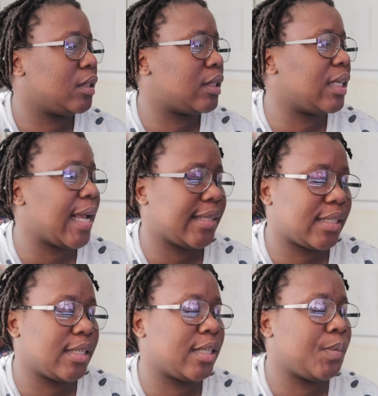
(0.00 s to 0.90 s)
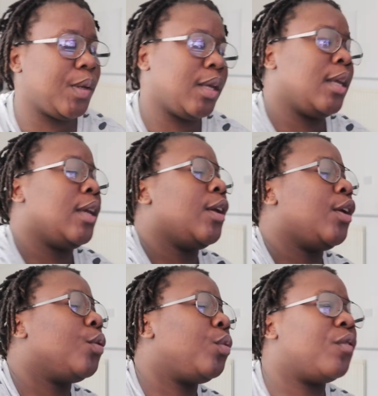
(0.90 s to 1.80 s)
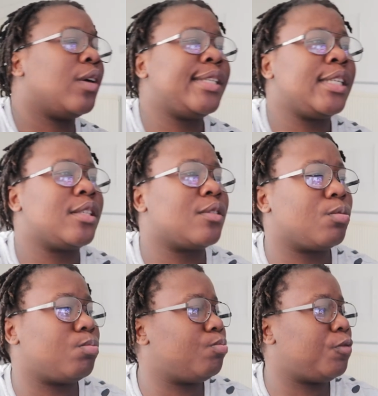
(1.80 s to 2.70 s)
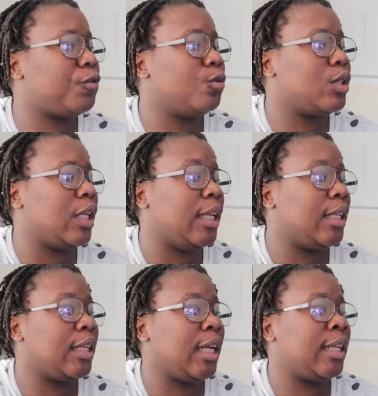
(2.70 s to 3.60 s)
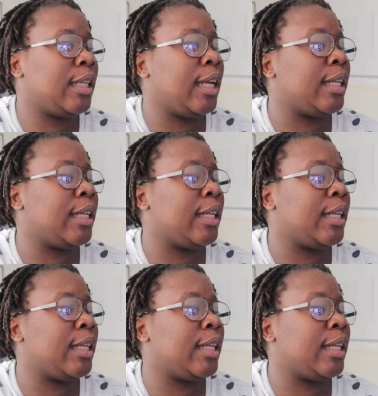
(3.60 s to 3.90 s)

Tega is teasing me with all this food in, in,